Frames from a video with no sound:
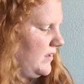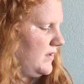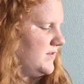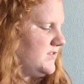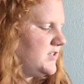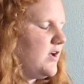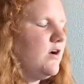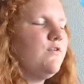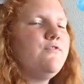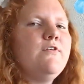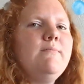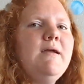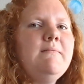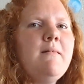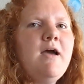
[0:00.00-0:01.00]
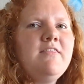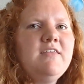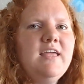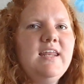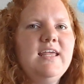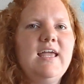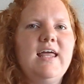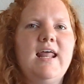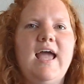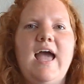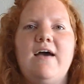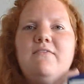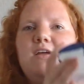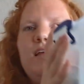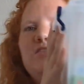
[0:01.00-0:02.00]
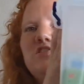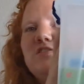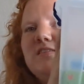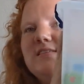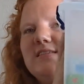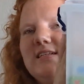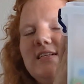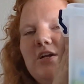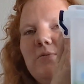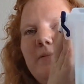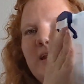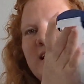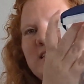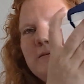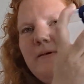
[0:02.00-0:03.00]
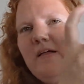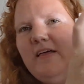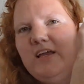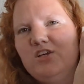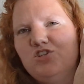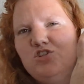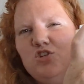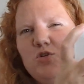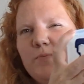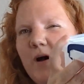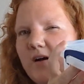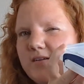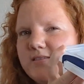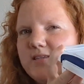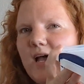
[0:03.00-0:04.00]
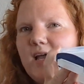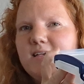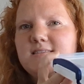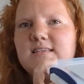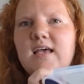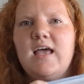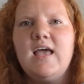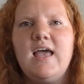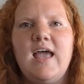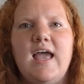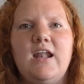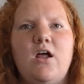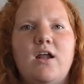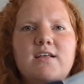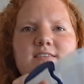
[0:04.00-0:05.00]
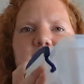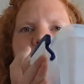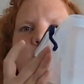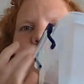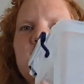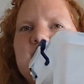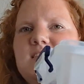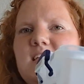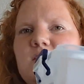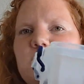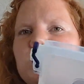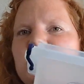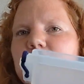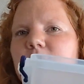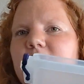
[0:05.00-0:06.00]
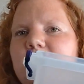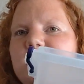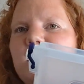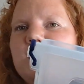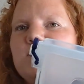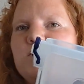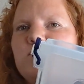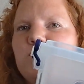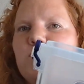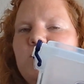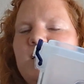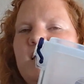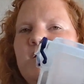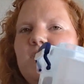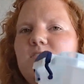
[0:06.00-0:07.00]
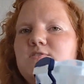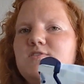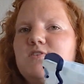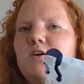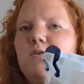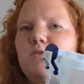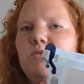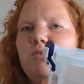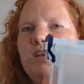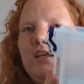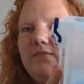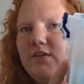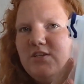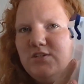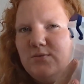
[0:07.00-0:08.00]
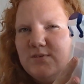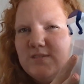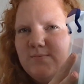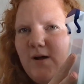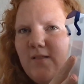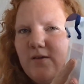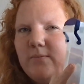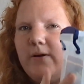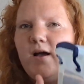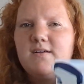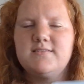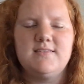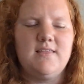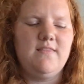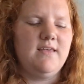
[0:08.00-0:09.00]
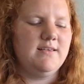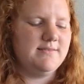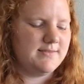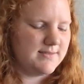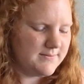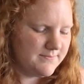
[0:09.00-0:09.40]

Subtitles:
So for my math kit, again, I have it in just this clear bin. It's about like a shoebox size. And honestly, you can see there's still tons of room in here, so you could even do a smaller box than this.